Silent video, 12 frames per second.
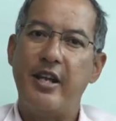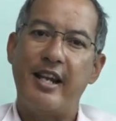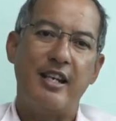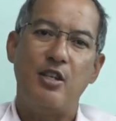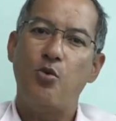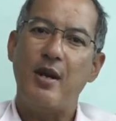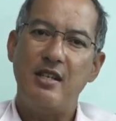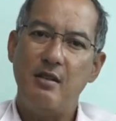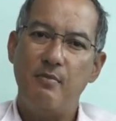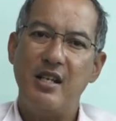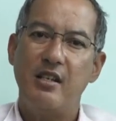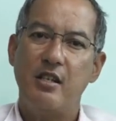nearly 20
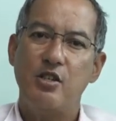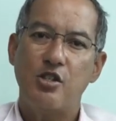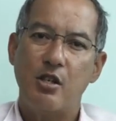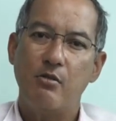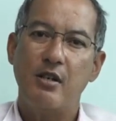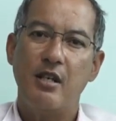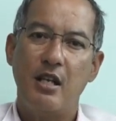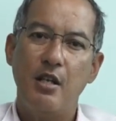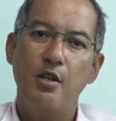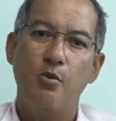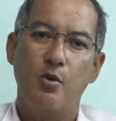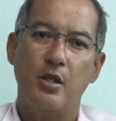million children
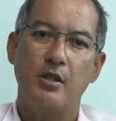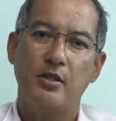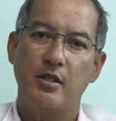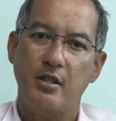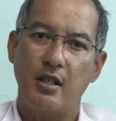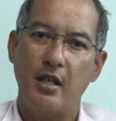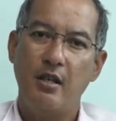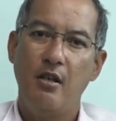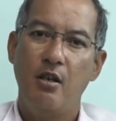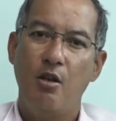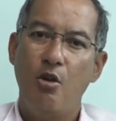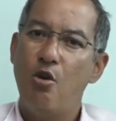in the world today
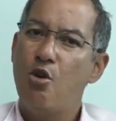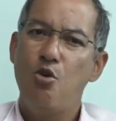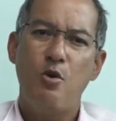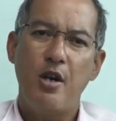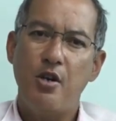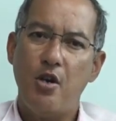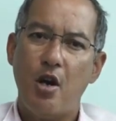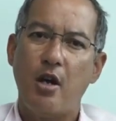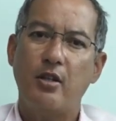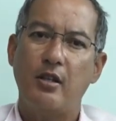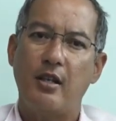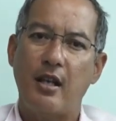who are
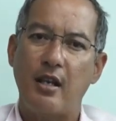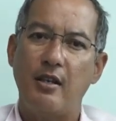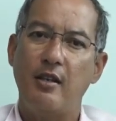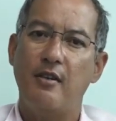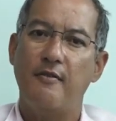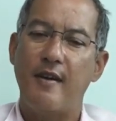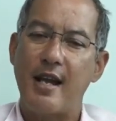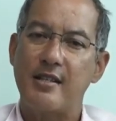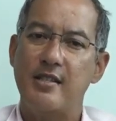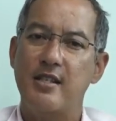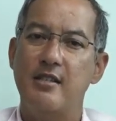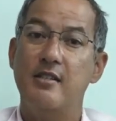not getting the
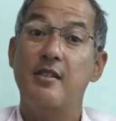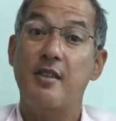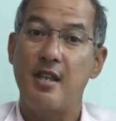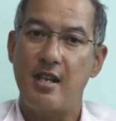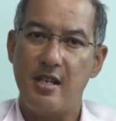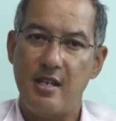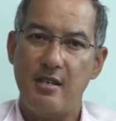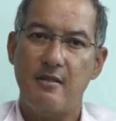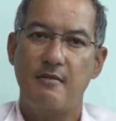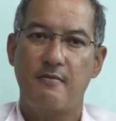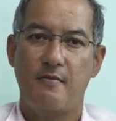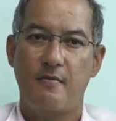vaccines that they
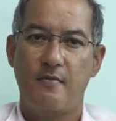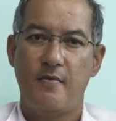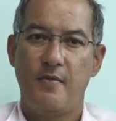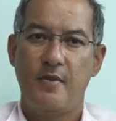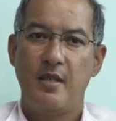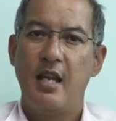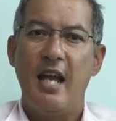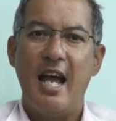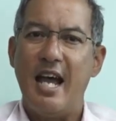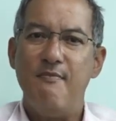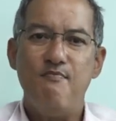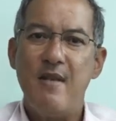need.
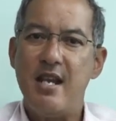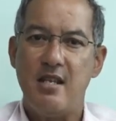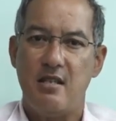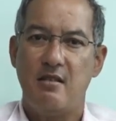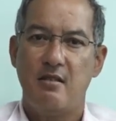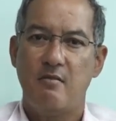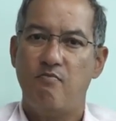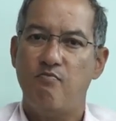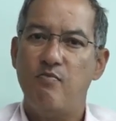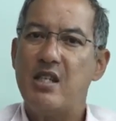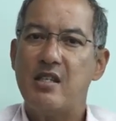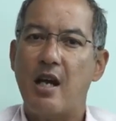And many
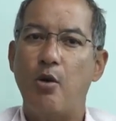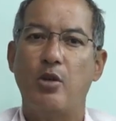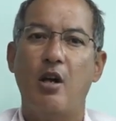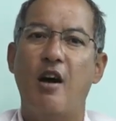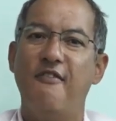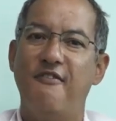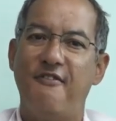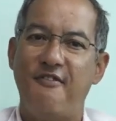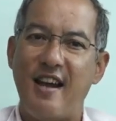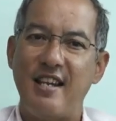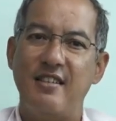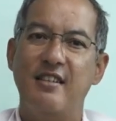miss out on
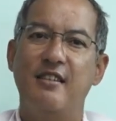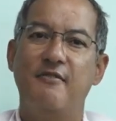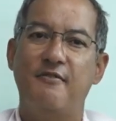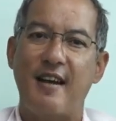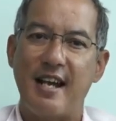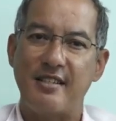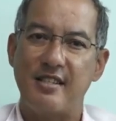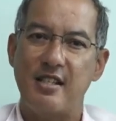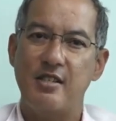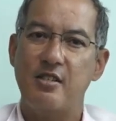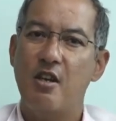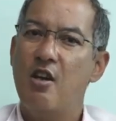vital
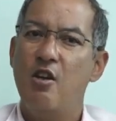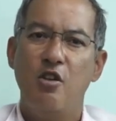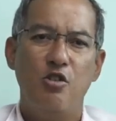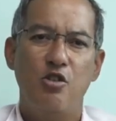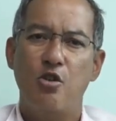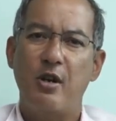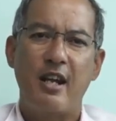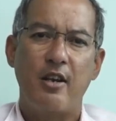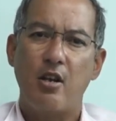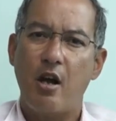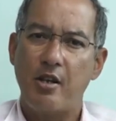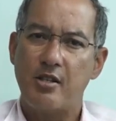vaccines during
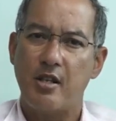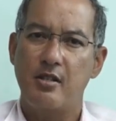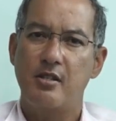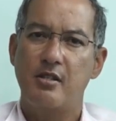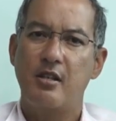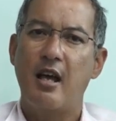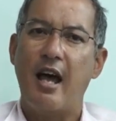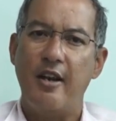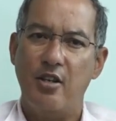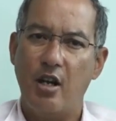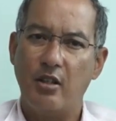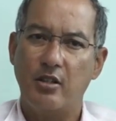adolescence,
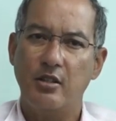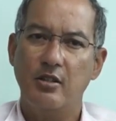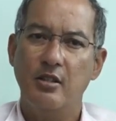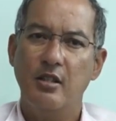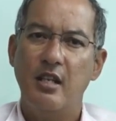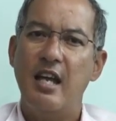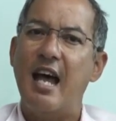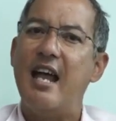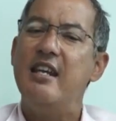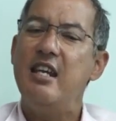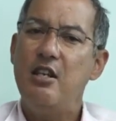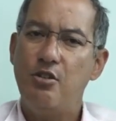adulthood,
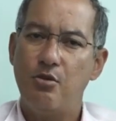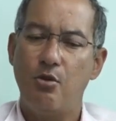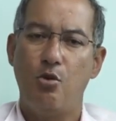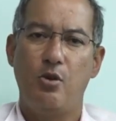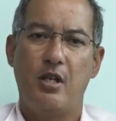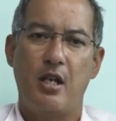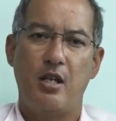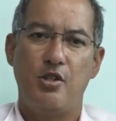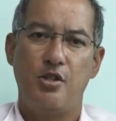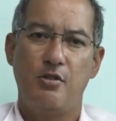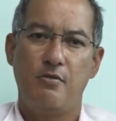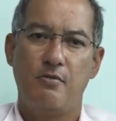and into old
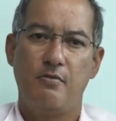age